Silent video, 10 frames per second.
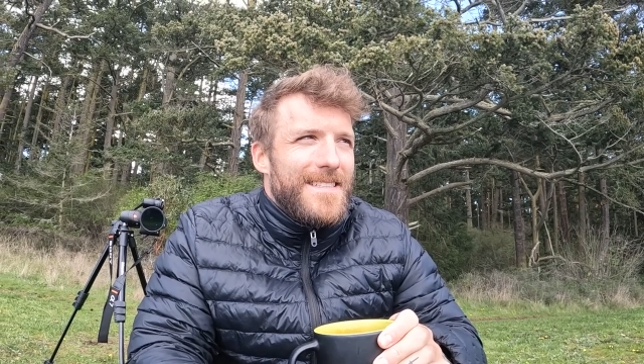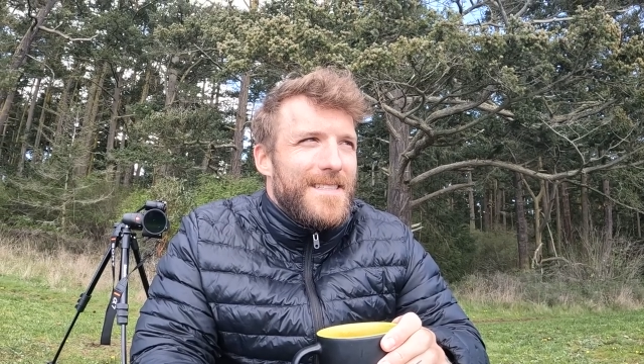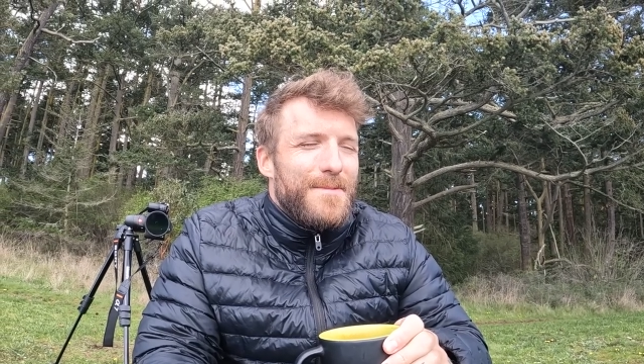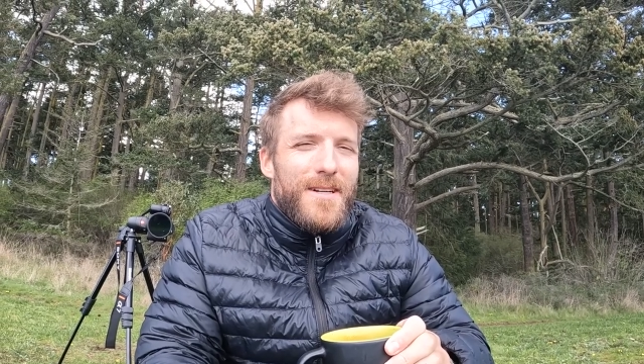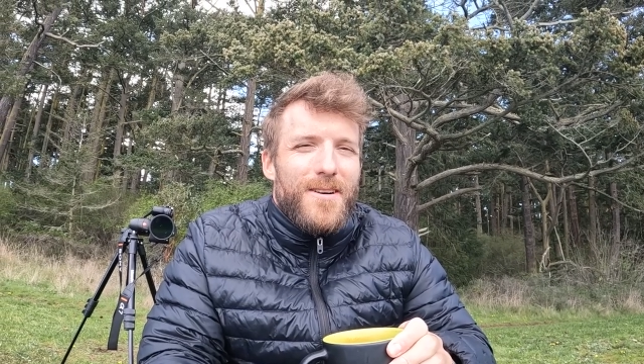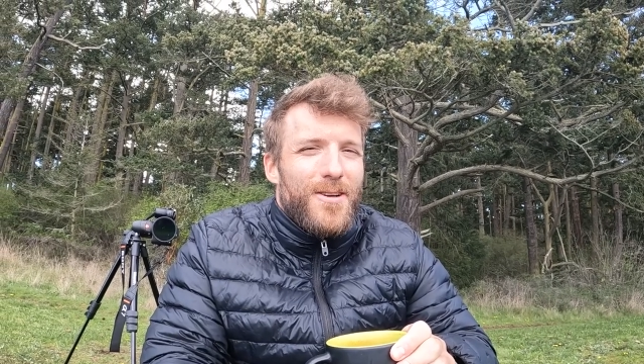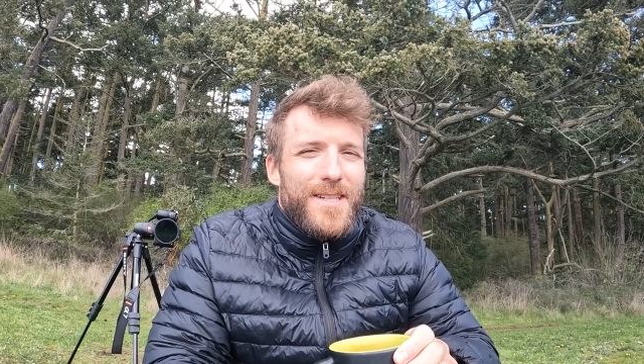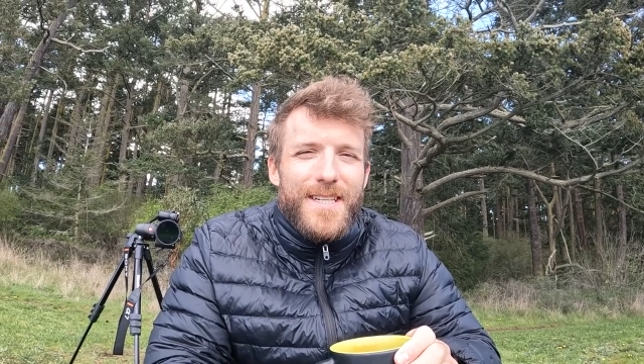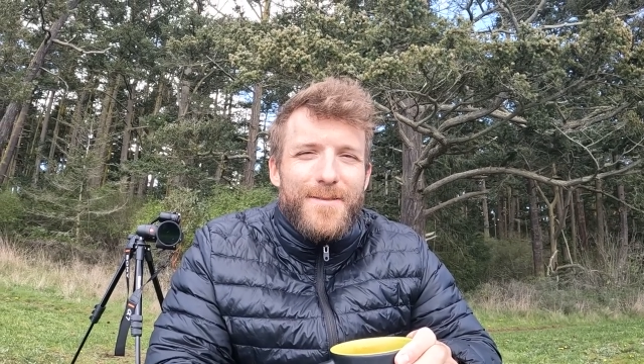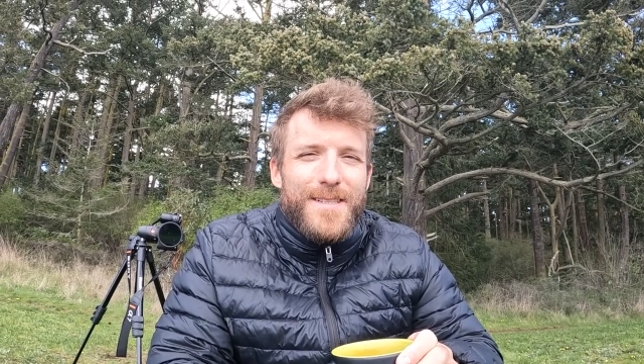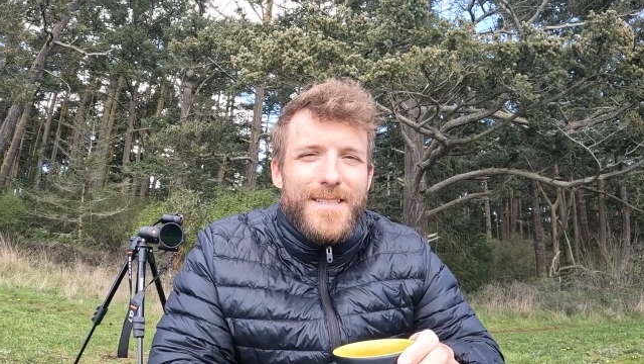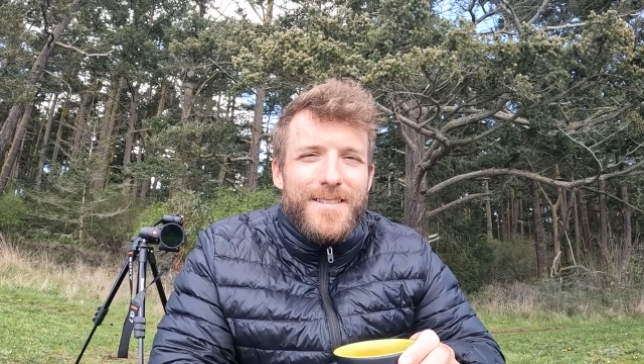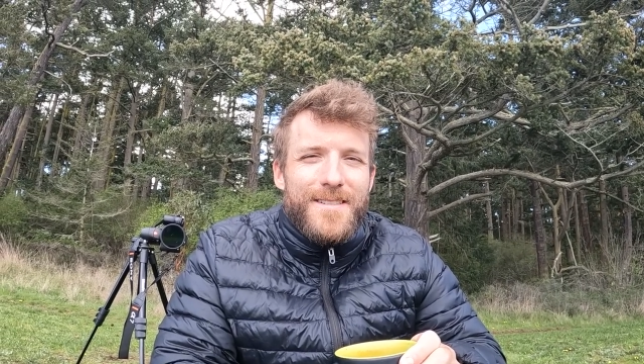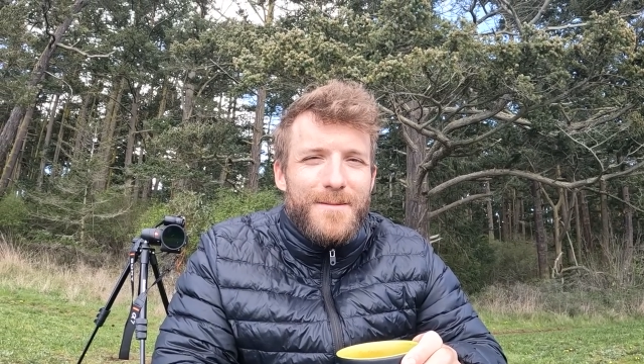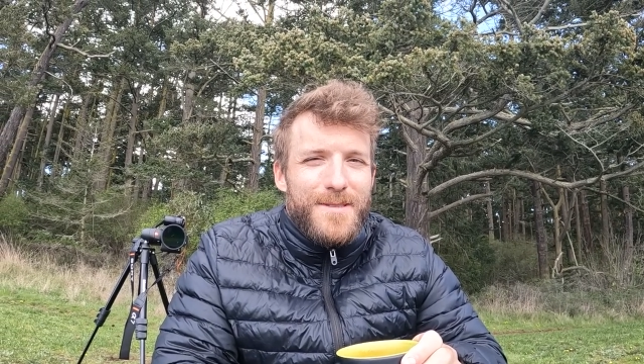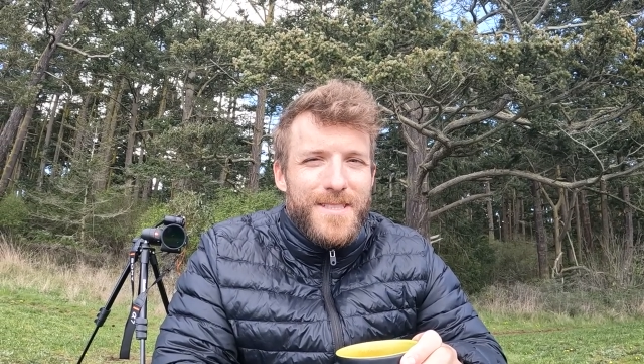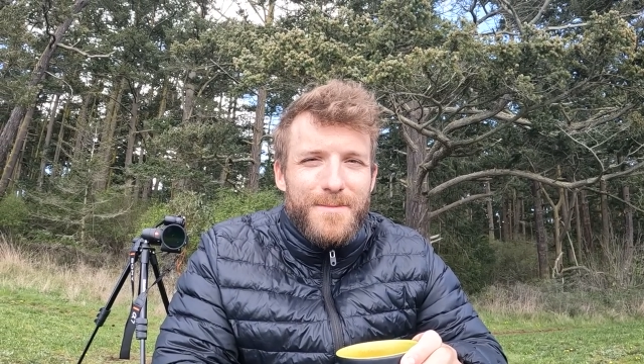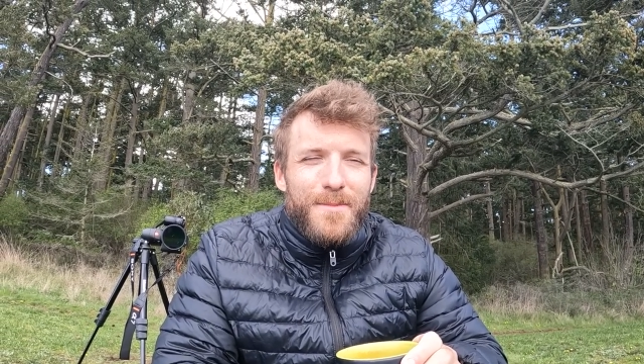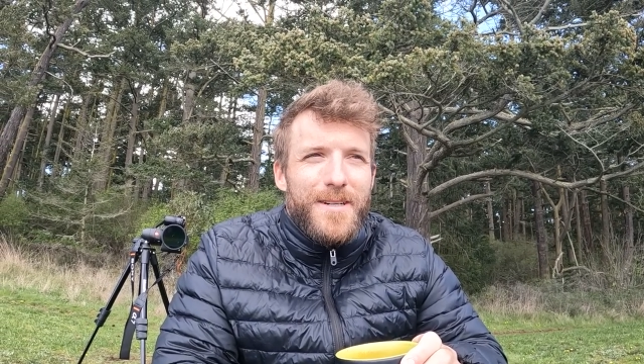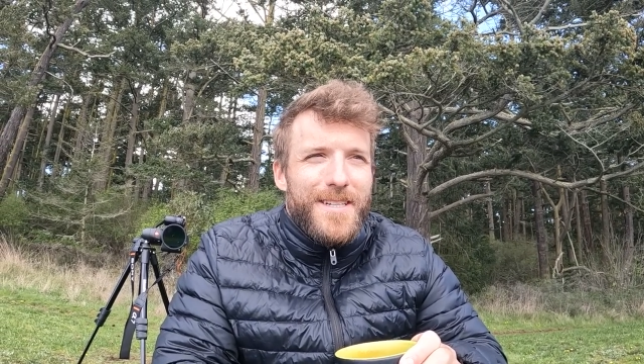That's about all I need right there. I'm a
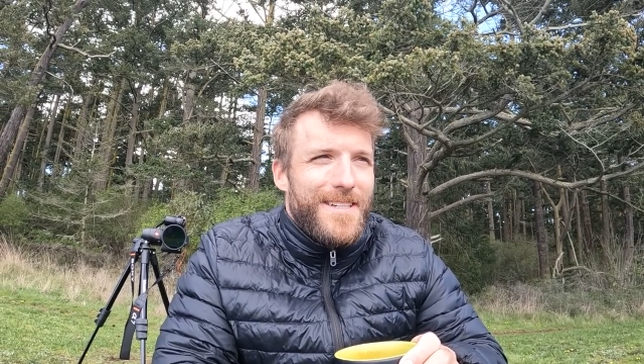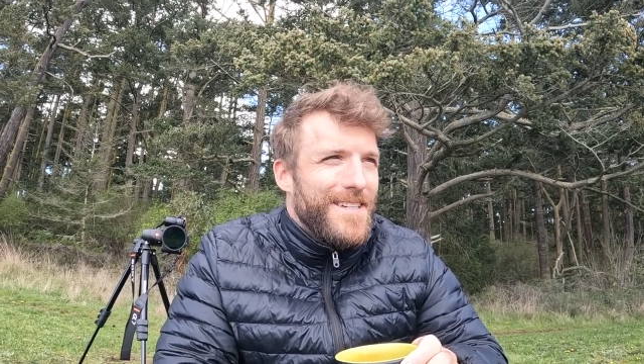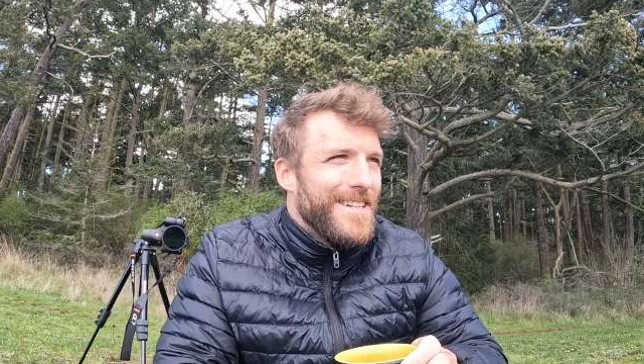simple man.